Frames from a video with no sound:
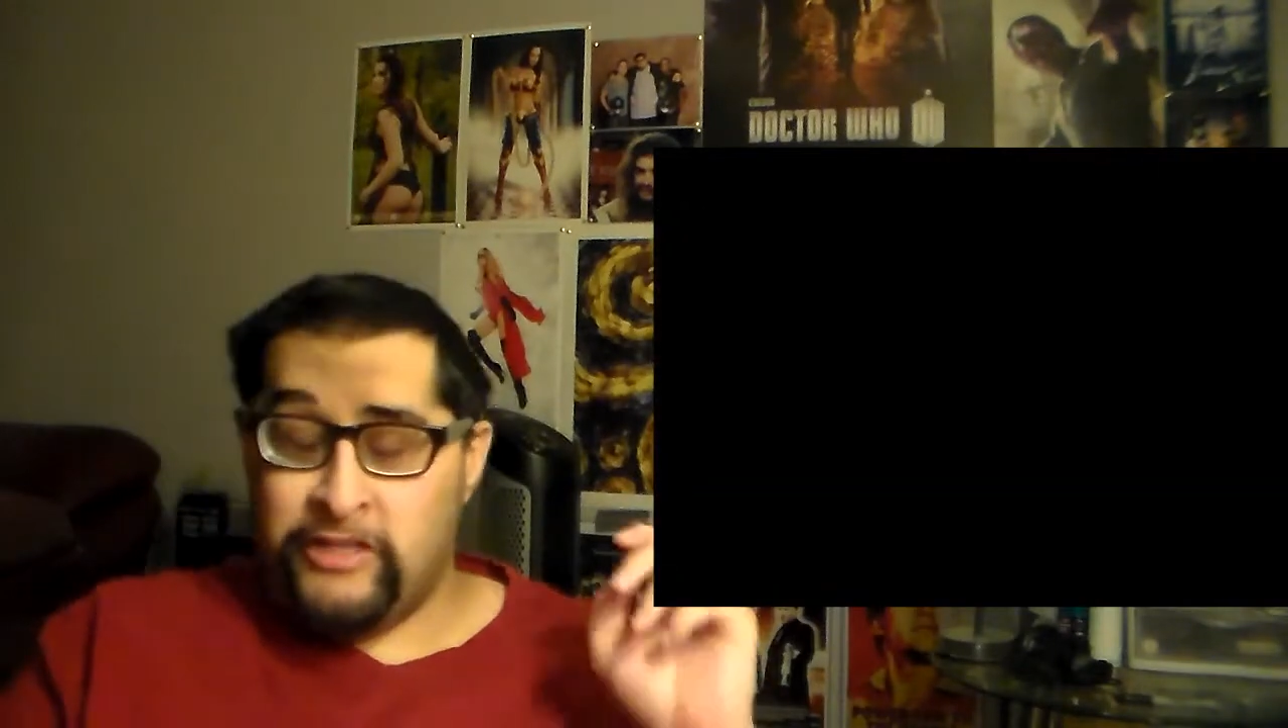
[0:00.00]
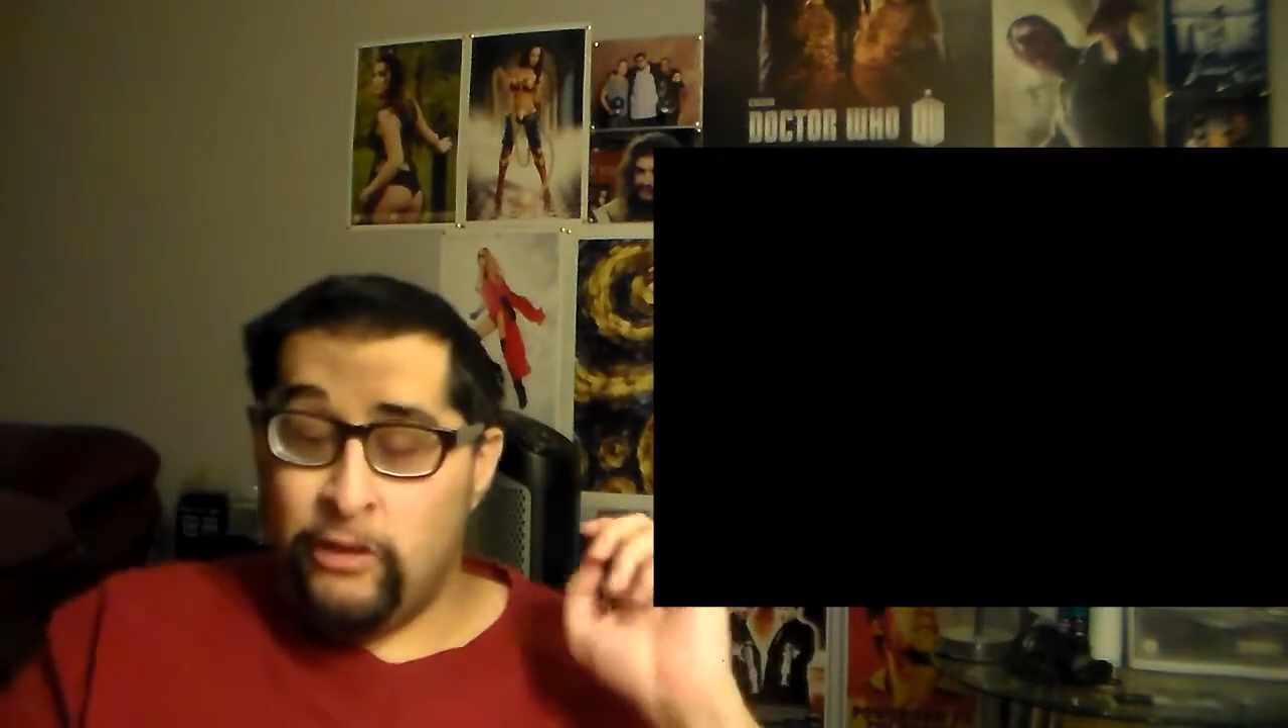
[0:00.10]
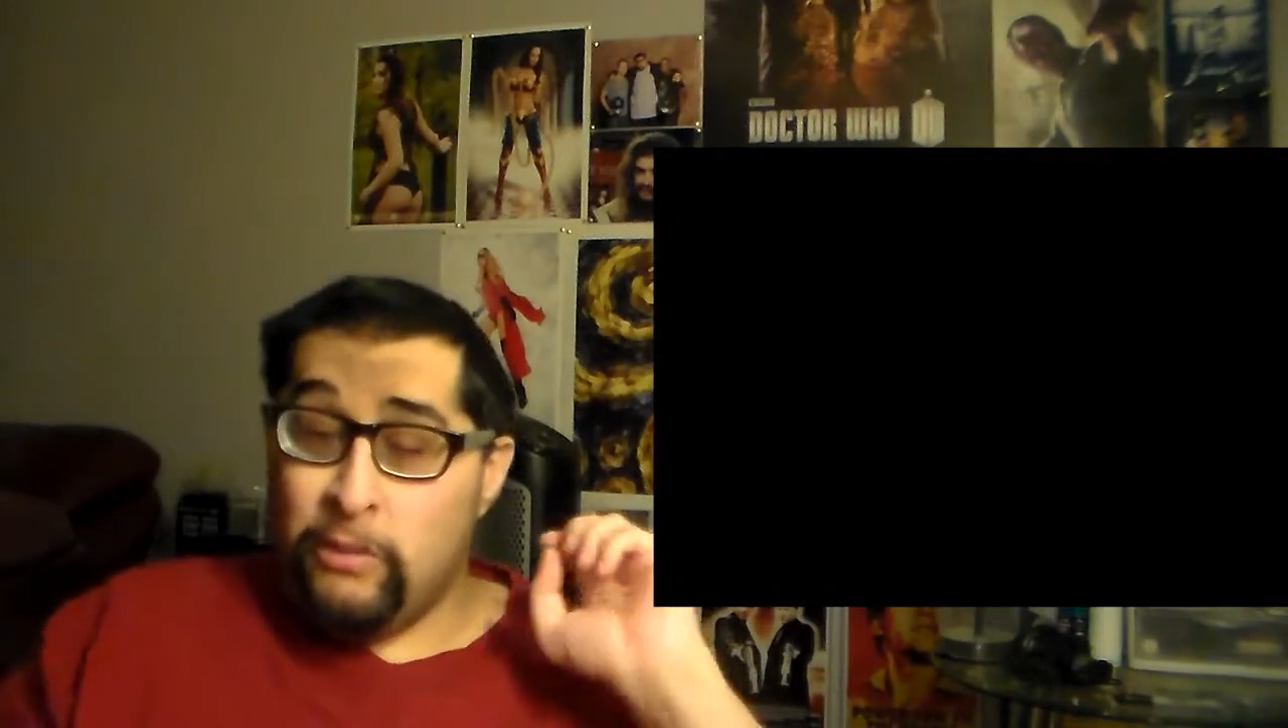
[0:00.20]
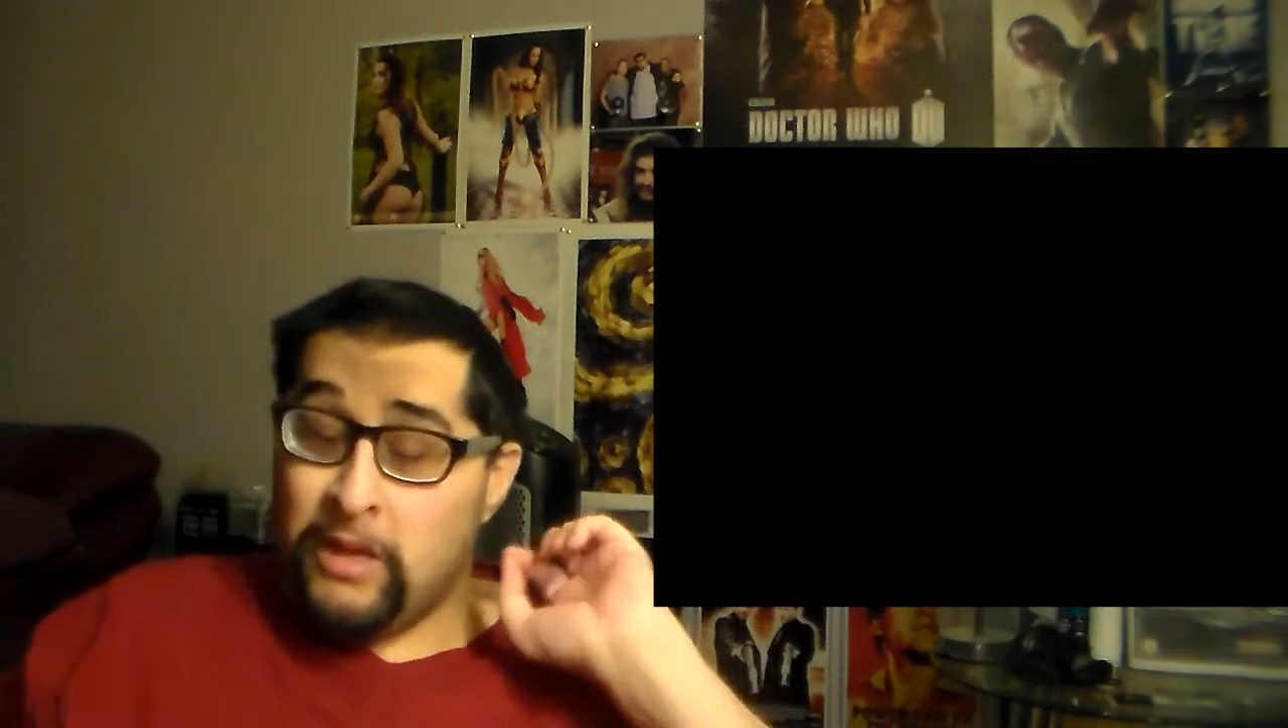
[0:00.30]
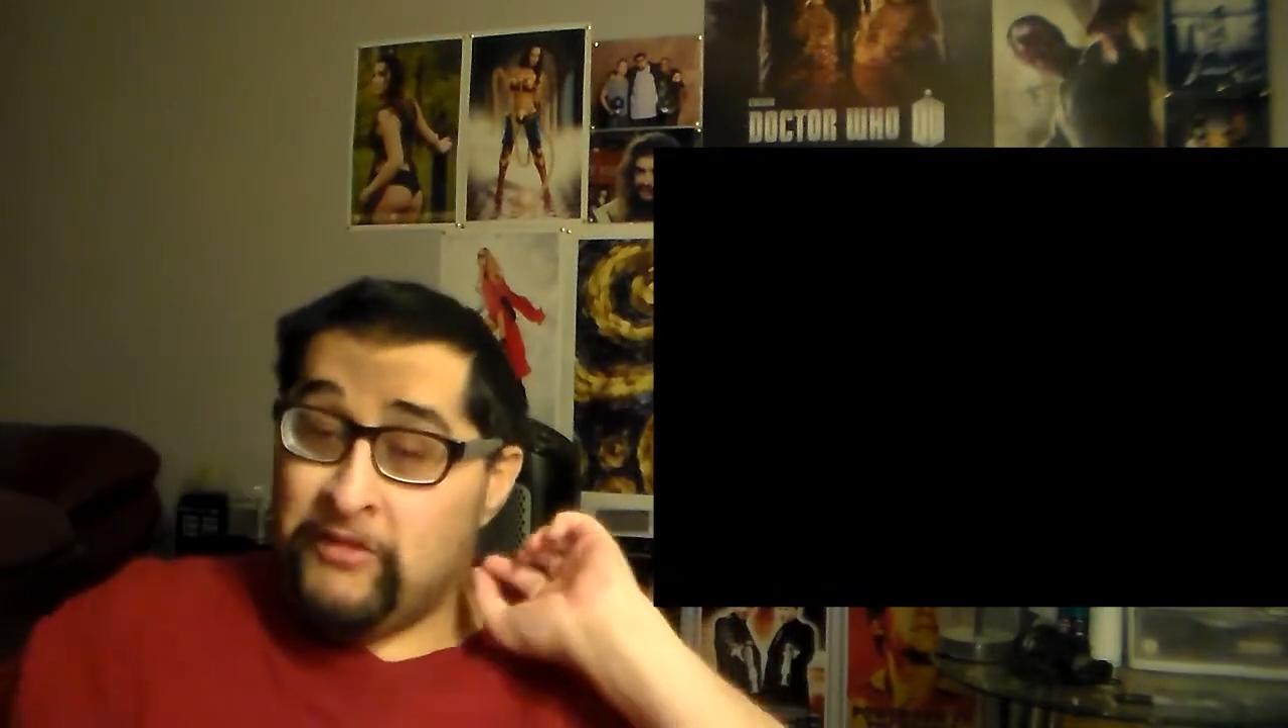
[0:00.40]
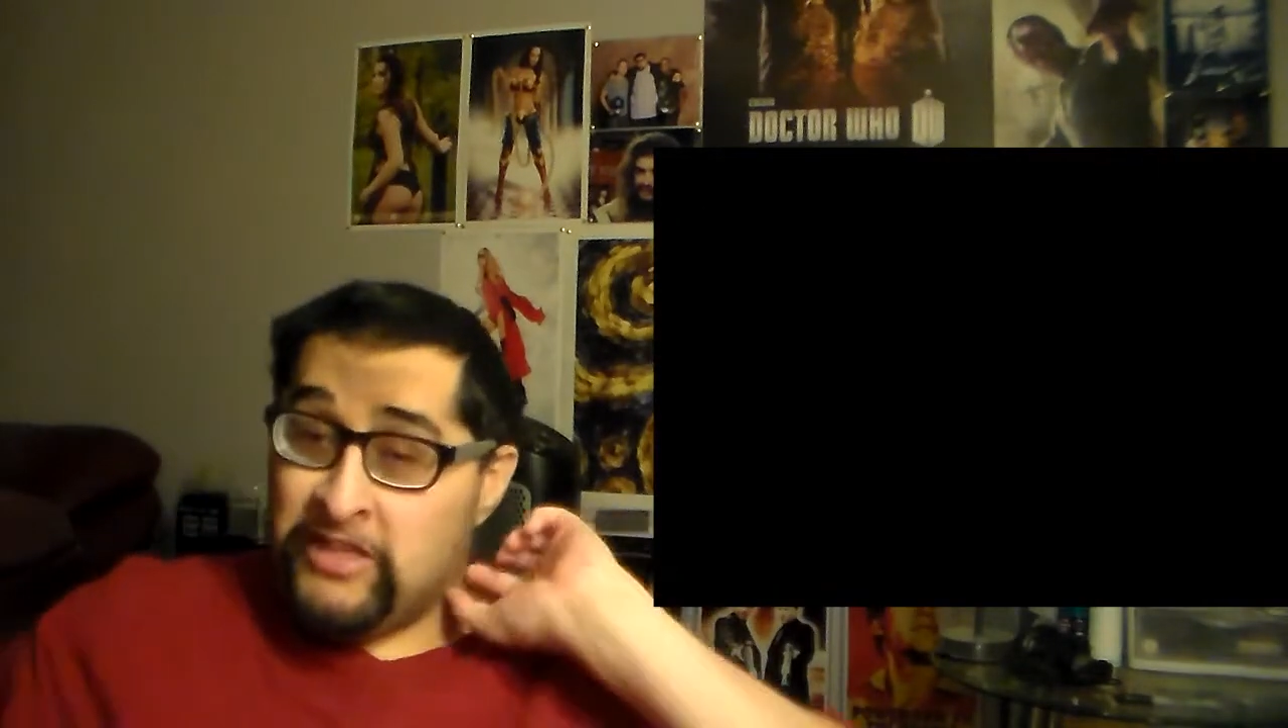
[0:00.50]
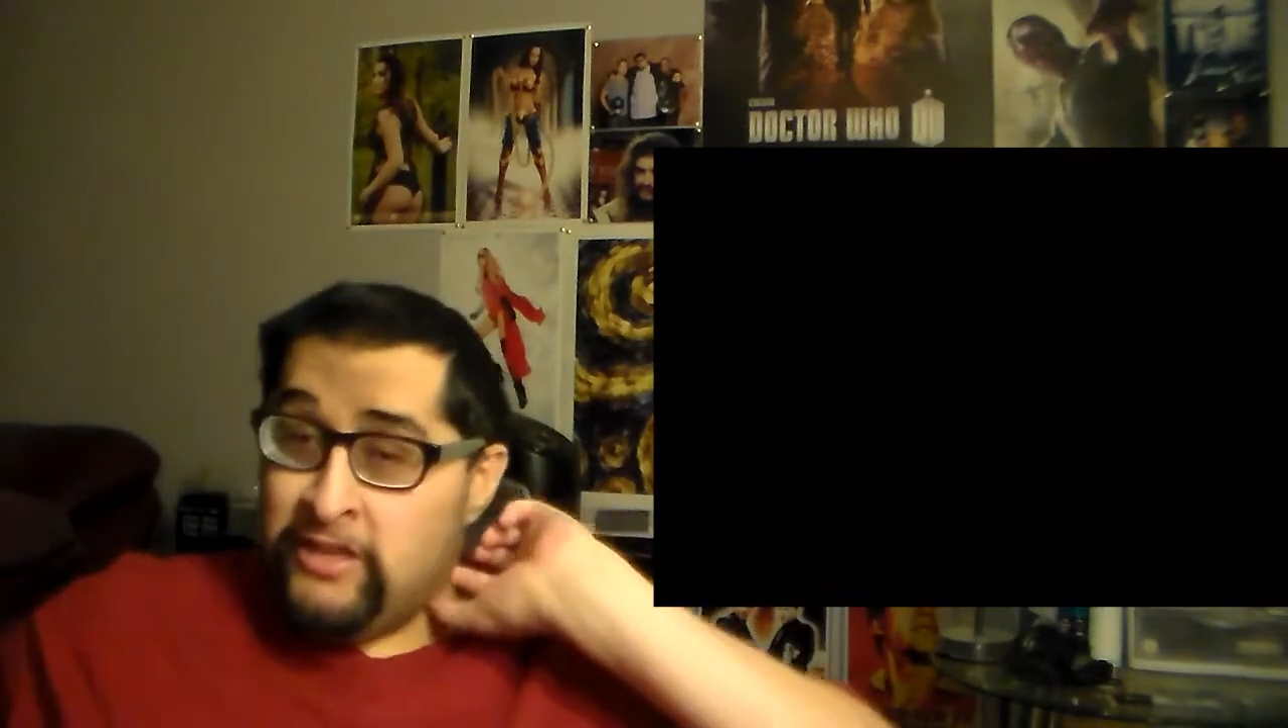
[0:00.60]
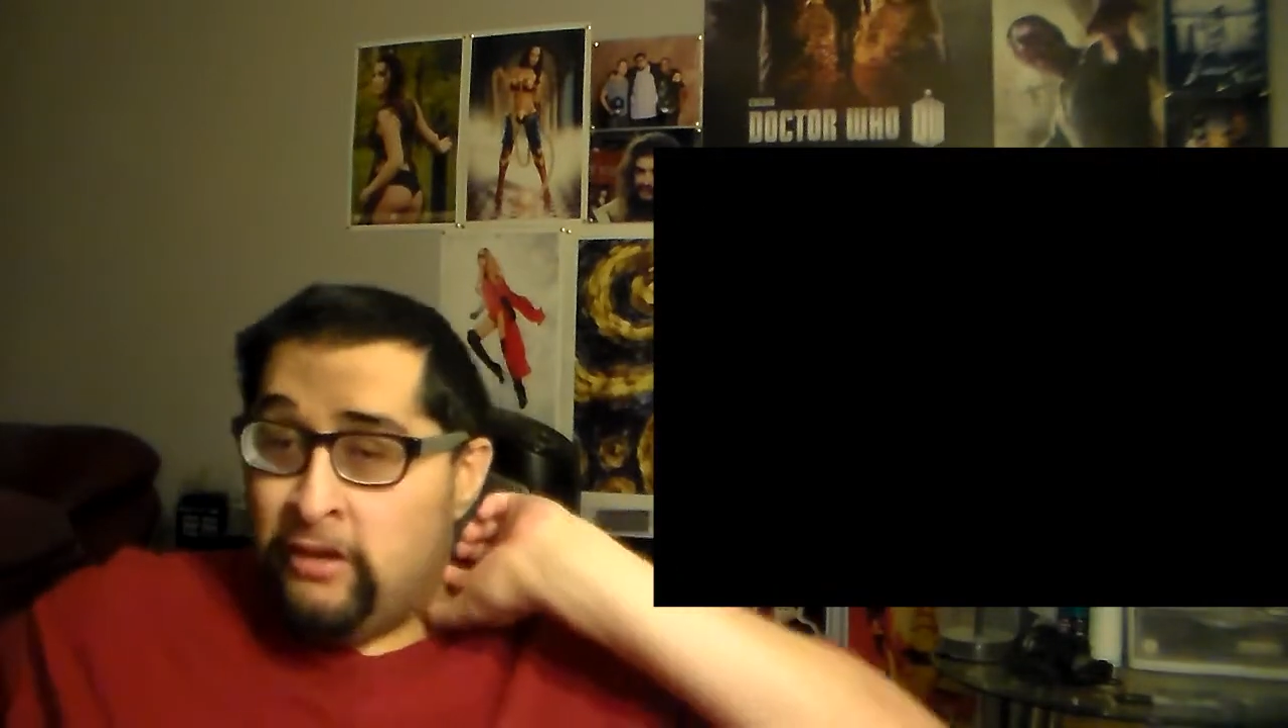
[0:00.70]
so in love with